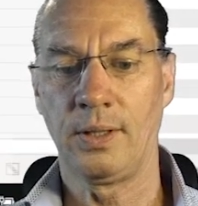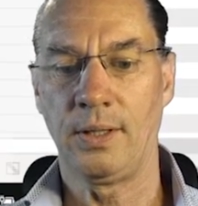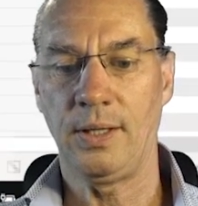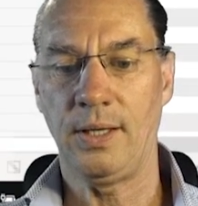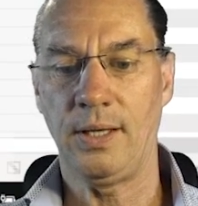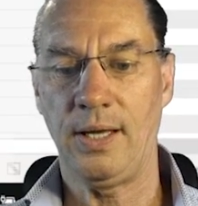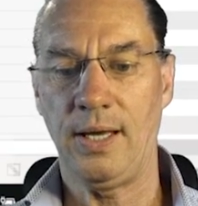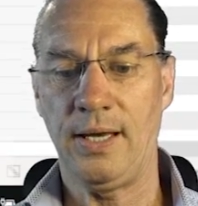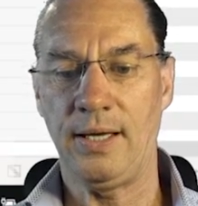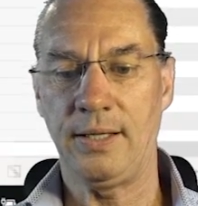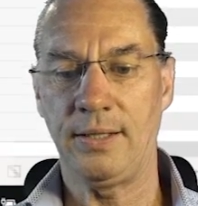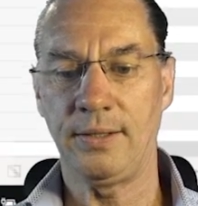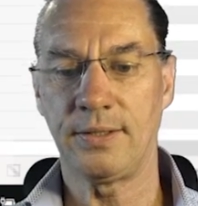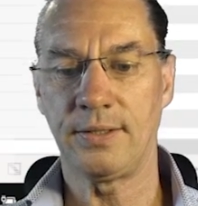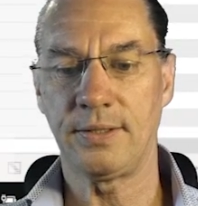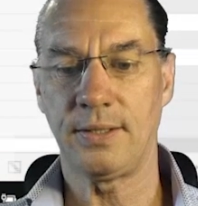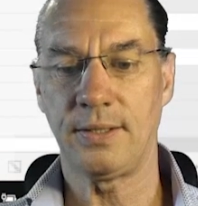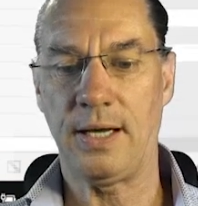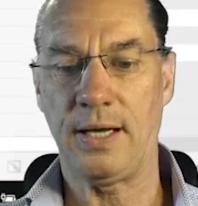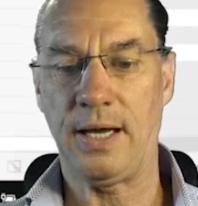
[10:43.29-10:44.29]
and
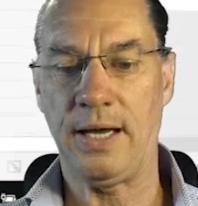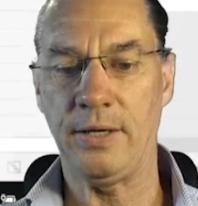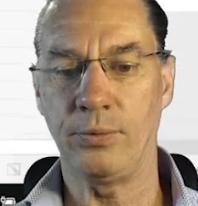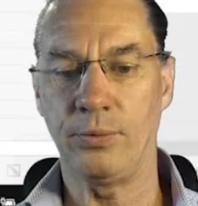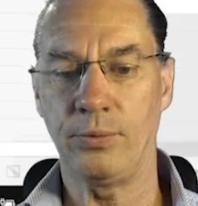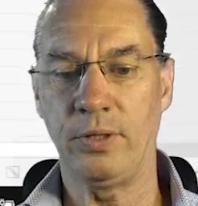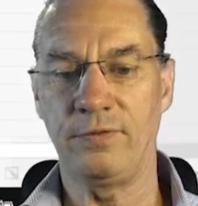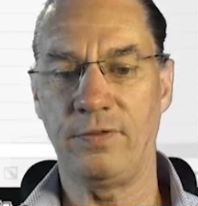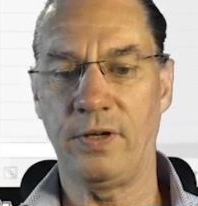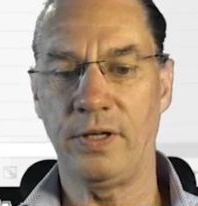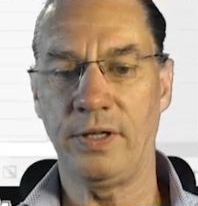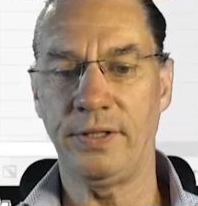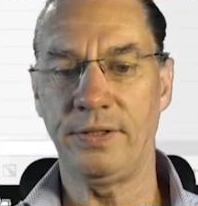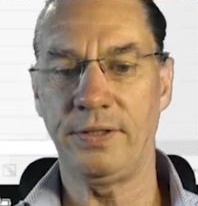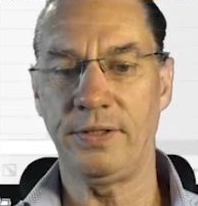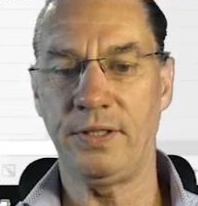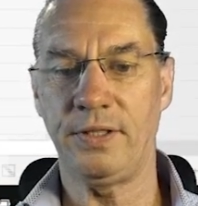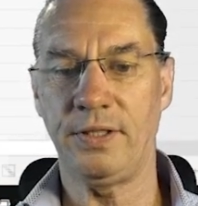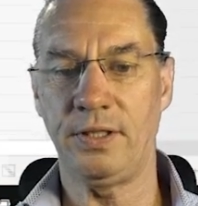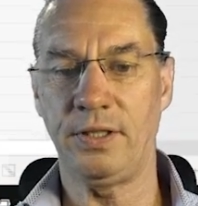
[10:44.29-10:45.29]
I will find
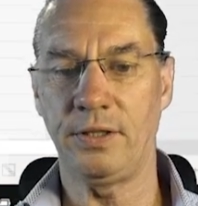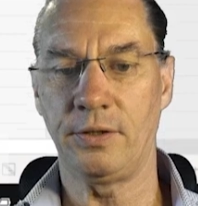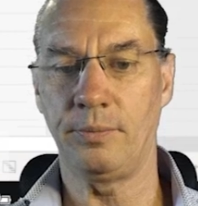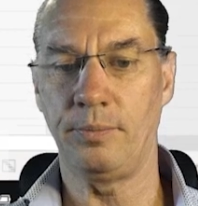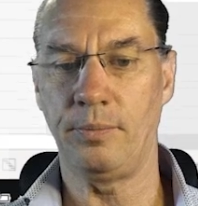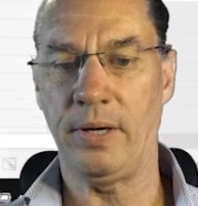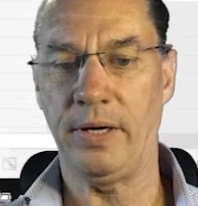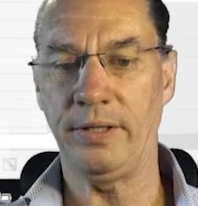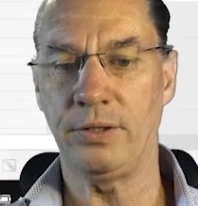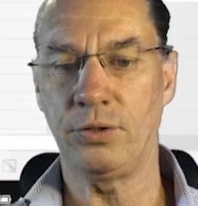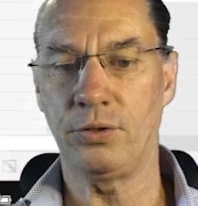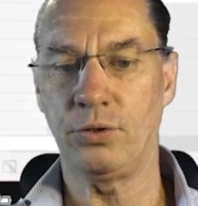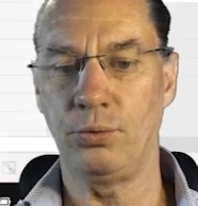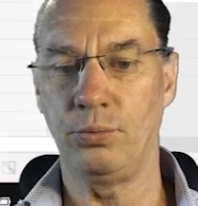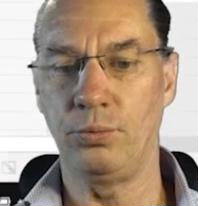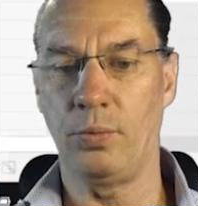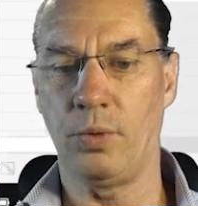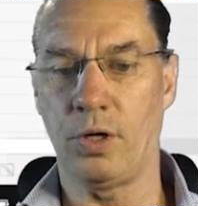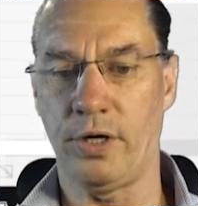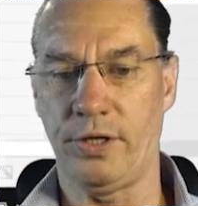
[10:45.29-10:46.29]
here my two
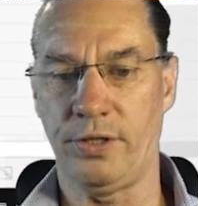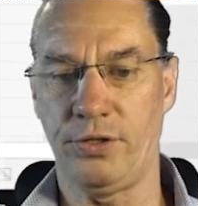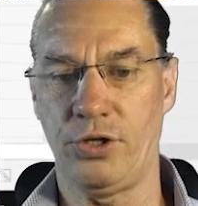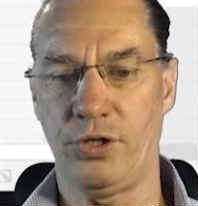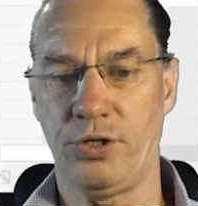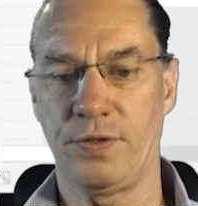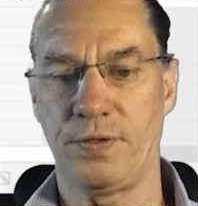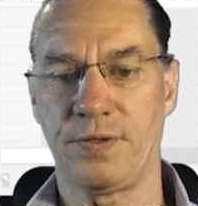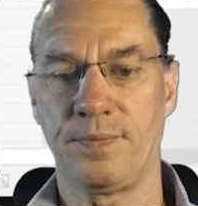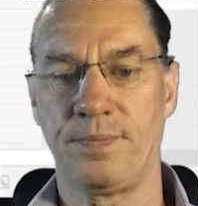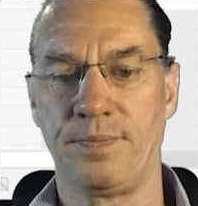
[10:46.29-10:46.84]
margins.